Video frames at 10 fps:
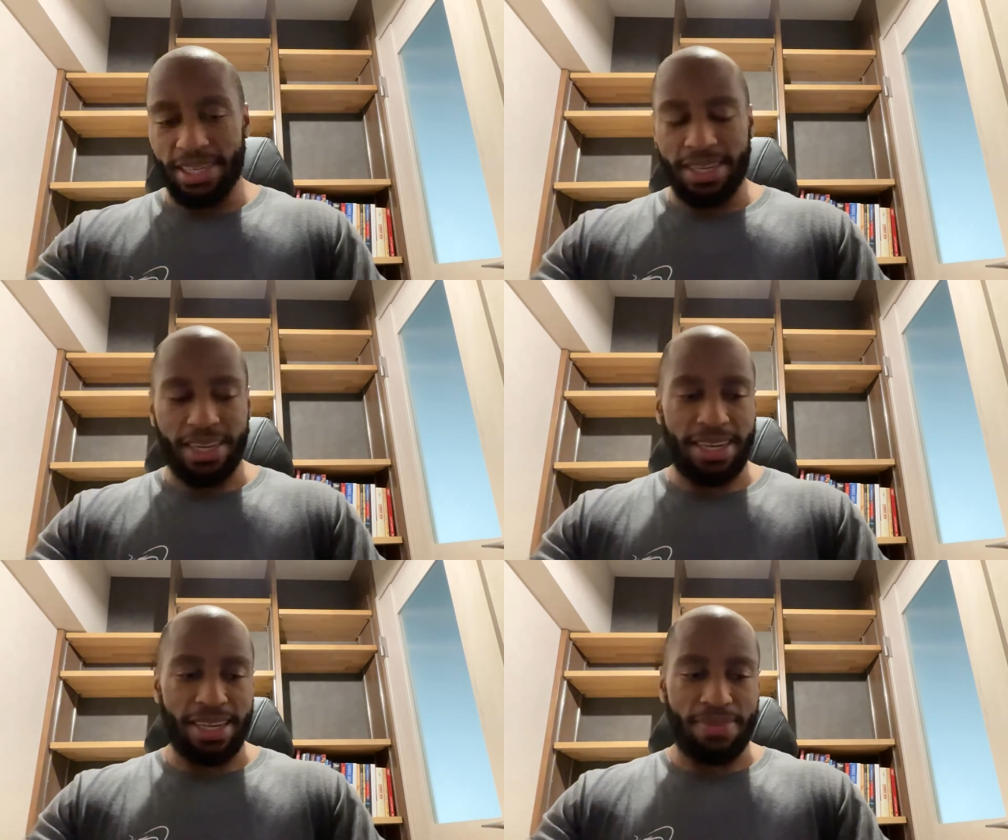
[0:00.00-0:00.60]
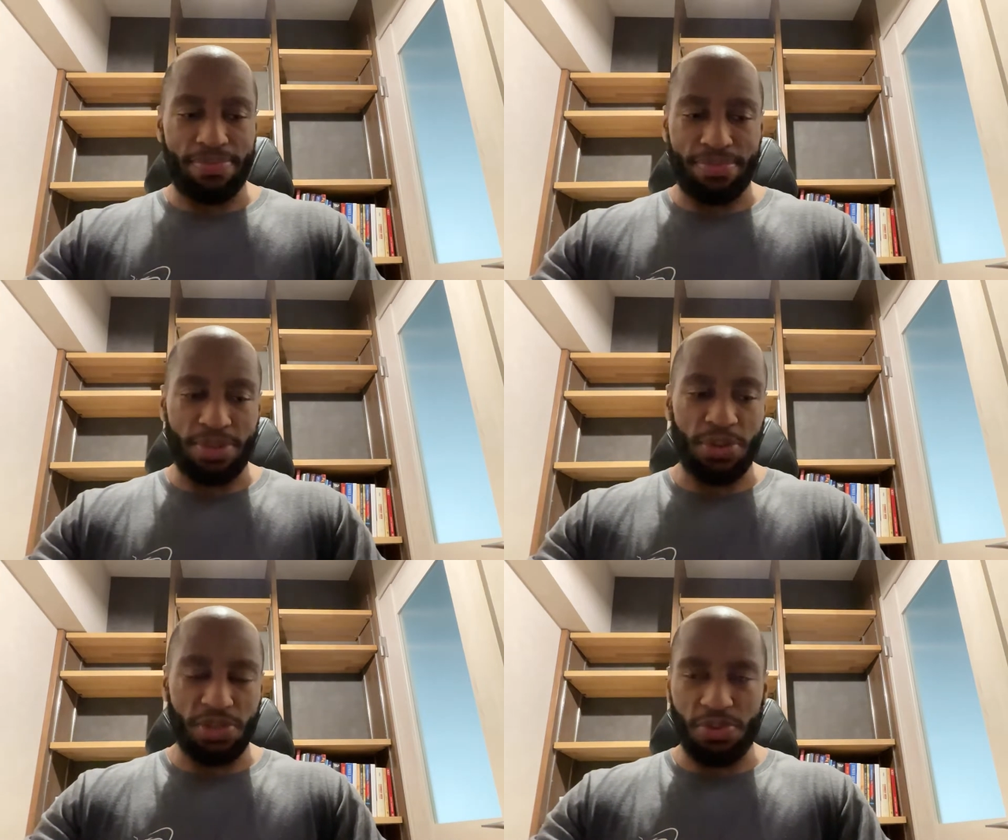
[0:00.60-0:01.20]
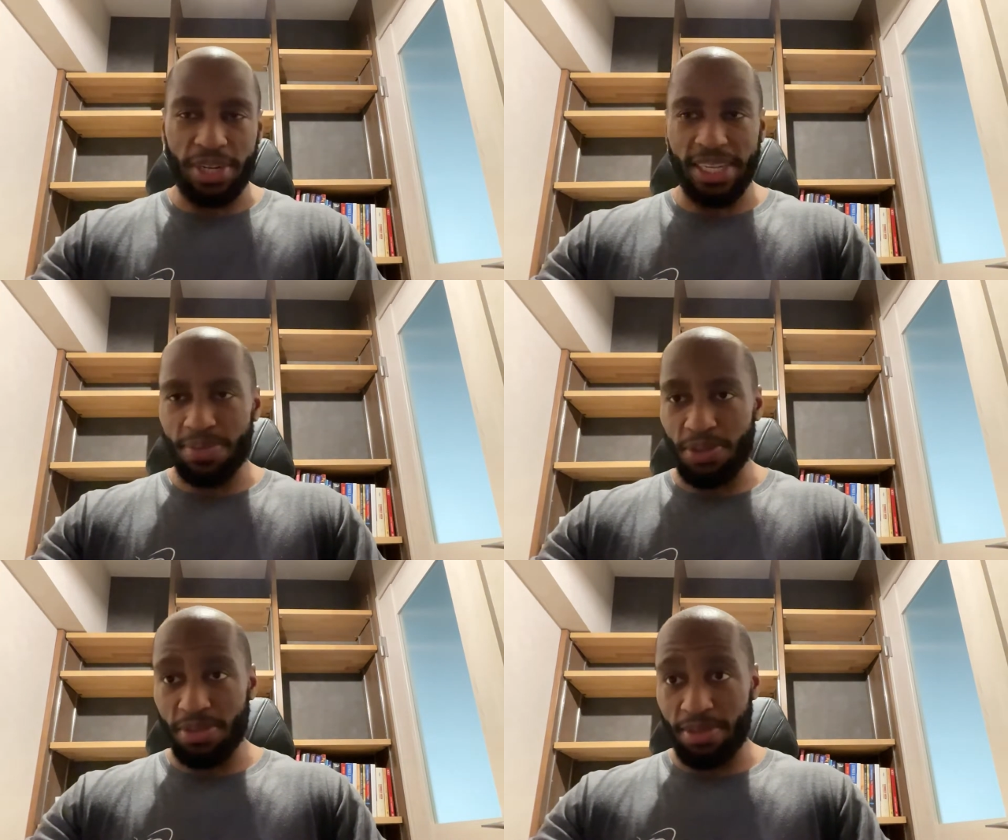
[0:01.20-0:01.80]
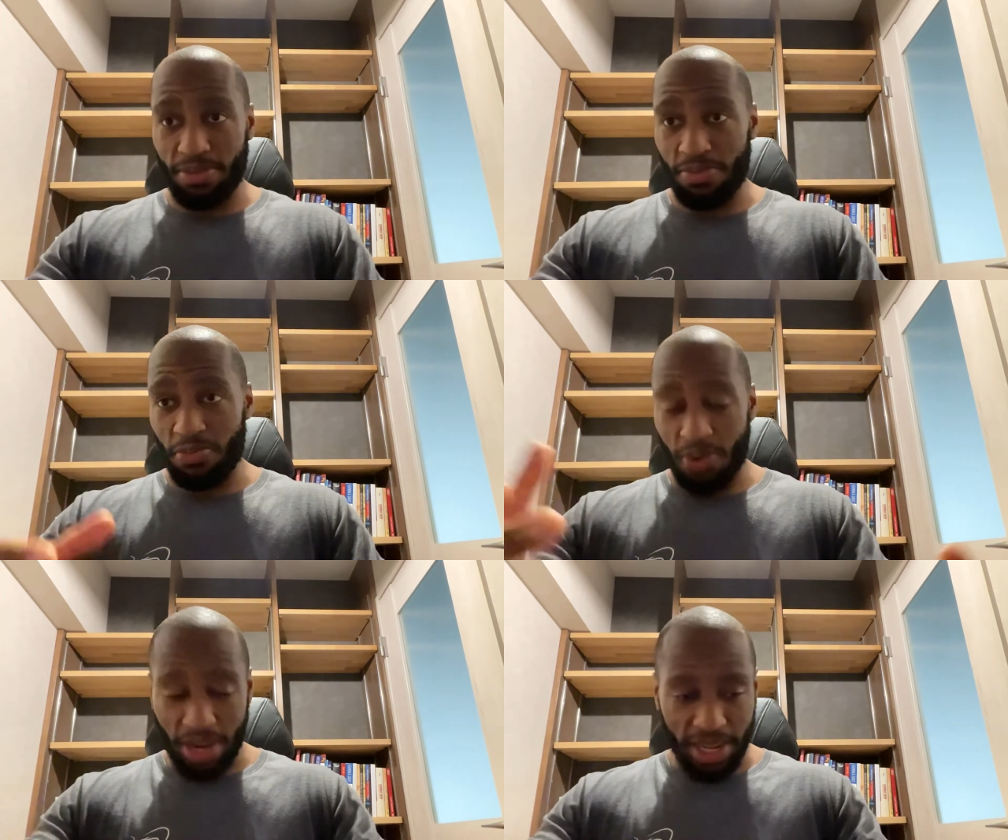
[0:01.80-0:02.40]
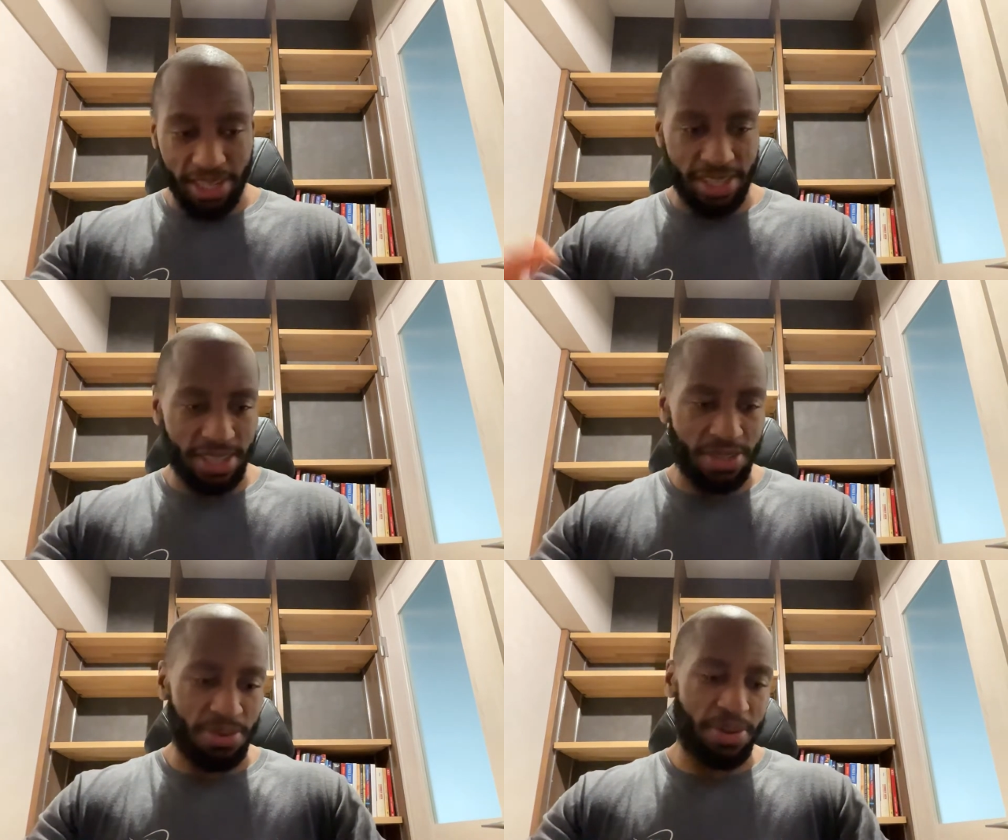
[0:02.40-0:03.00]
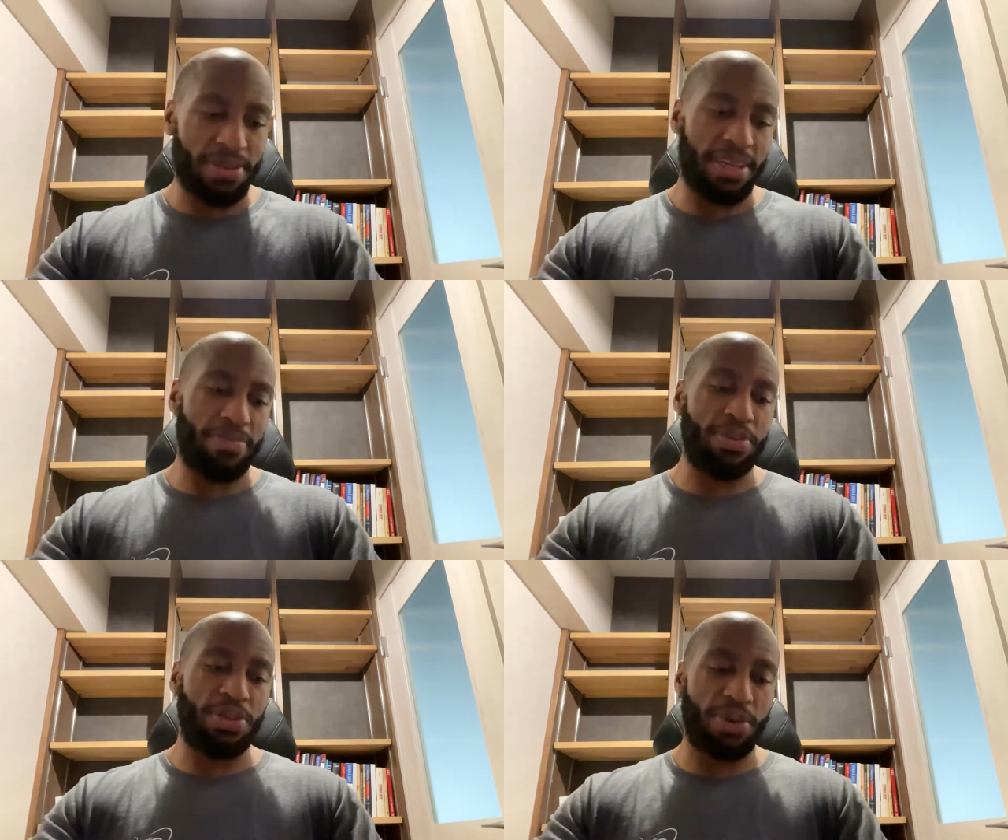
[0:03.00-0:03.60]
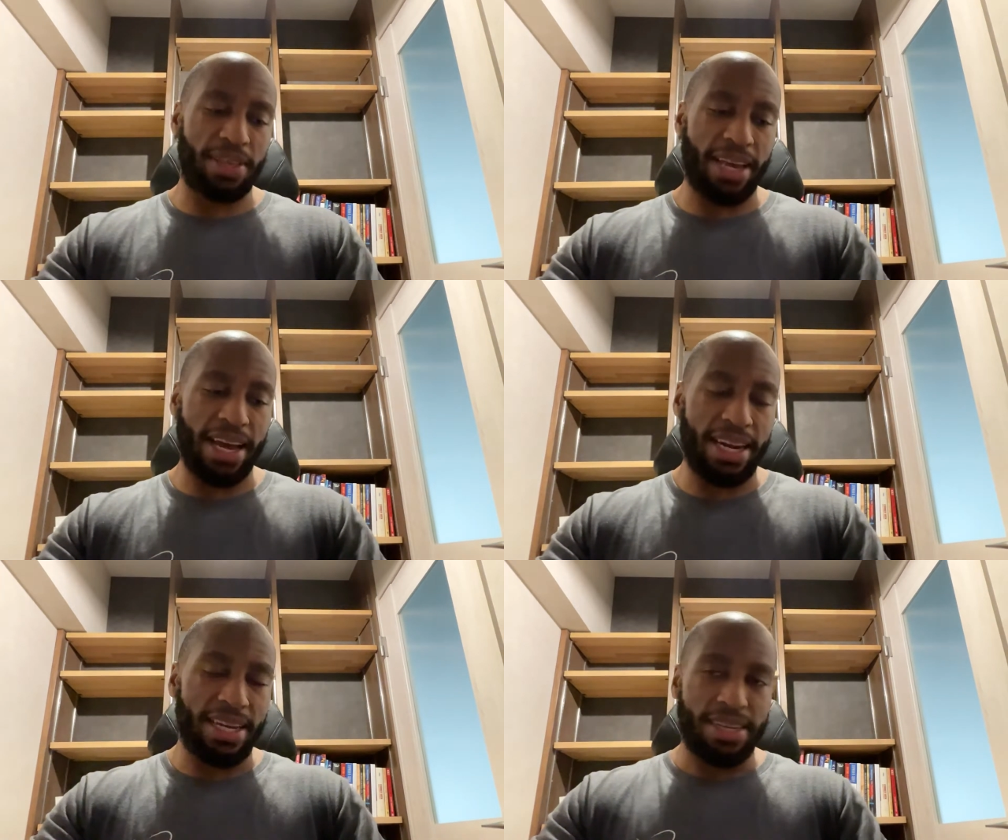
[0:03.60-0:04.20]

there was one that's supposed to be really secure, and I've been doing that.